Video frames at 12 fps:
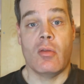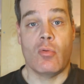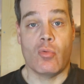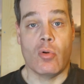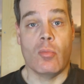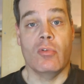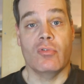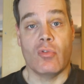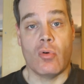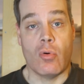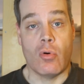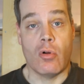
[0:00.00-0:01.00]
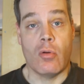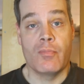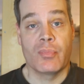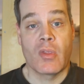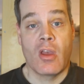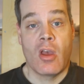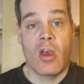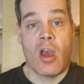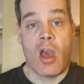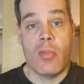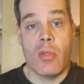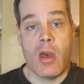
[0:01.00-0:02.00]
in the room as a whole.
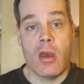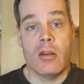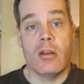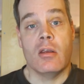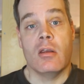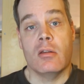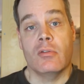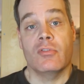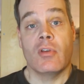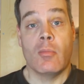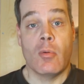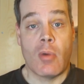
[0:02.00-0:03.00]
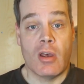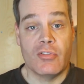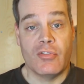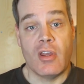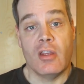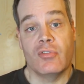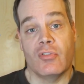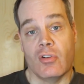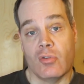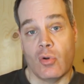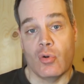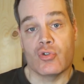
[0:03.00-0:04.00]
And then in some of my snakes
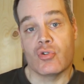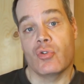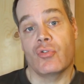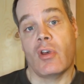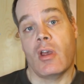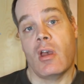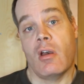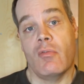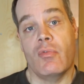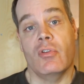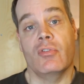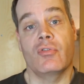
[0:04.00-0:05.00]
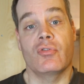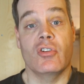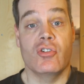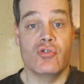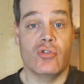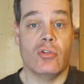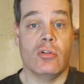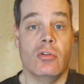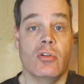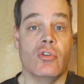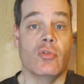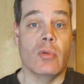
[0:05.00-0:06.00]
enclosures, I have this digital
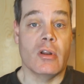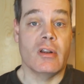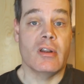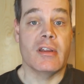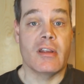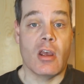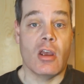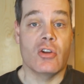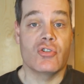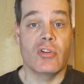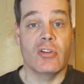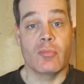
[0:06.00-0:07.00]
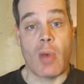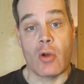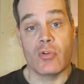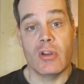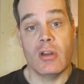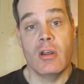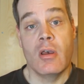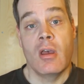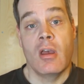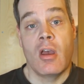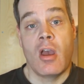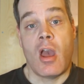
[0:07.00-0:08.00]
humidity gauge that's mounted.
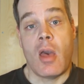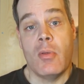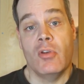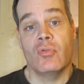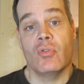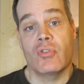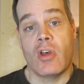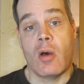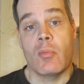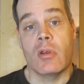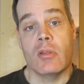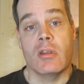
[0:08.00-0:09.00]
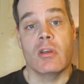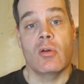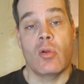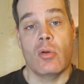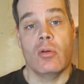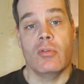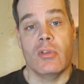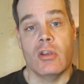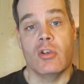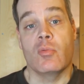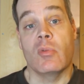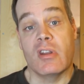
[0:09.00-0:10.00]
And this will tell me the
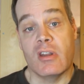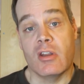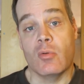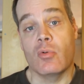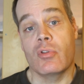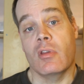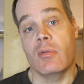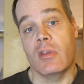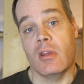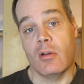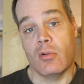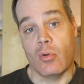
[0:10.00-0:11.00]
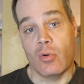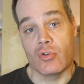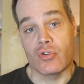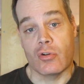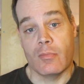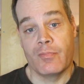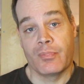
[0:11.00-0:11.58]
humidity within the enclosure.